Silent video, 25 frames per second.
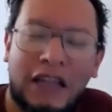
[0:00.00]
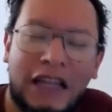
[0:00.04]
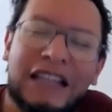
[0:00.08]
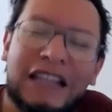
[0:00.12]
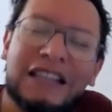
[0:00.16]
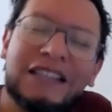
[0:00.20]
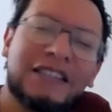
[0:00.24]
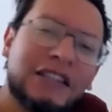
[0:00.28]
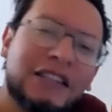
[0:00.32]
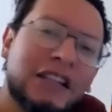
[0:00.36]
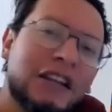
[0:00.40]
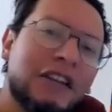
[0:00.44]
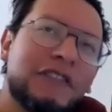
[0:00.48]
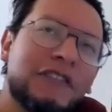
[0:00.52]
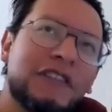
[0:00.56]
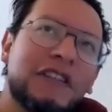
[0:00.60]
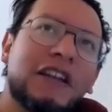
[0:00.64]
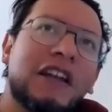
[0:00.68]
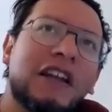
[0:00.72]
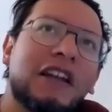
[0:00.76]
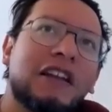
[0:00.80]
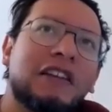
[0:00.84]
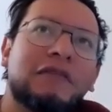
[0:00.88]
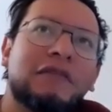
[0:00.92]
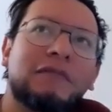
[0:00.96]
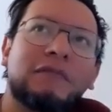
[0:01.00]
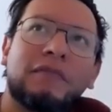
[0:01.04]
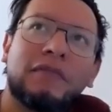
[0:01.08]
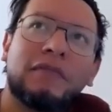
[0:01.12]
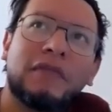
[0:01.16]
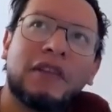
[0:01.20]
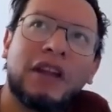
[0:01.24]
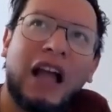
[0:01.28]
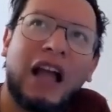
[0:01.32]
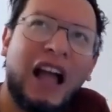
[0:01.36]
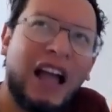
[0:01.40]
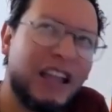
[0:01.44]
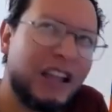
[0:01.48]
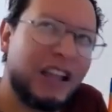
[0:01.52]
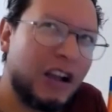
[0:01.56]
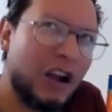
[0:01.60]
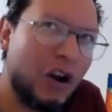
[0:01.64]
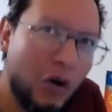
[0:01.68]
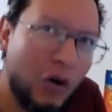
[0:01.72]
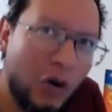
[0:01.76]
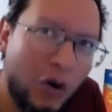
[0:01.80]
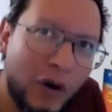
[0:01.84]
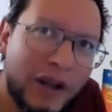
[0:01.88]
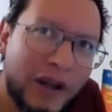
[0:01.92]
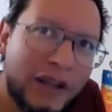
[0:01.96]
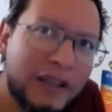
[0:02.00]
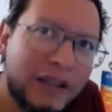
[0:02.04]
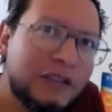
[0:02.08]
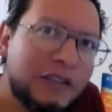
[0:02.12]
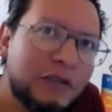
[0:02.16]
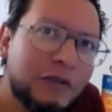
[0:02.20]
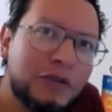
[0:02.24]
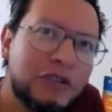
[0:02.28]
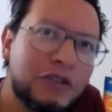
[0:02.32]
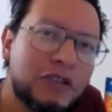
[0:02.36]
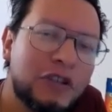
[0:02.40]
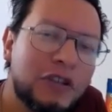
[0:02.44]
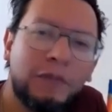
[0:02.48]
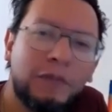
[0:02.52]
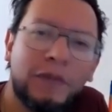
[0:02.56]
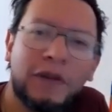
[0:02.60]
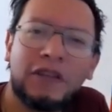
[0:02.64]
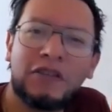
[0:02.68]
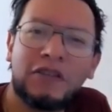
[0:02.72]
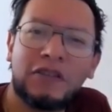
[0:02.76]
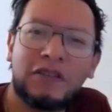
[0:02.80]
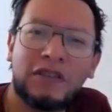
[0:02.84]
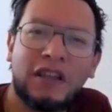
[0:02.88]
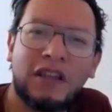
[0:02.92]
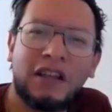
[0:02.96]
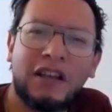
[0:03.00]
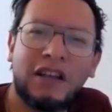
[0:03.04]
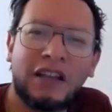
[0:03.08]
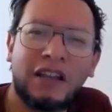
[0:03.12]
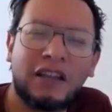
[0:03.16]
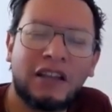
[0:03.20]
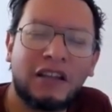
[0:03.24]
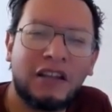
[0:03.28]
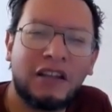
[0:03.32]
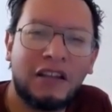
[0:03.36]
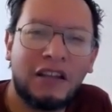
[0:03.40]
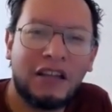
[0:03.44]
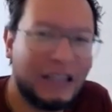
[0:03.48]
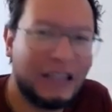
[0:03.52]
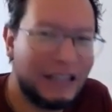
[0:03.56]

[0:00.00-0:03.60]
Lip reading: Instead of saying, I go to shopping, you say like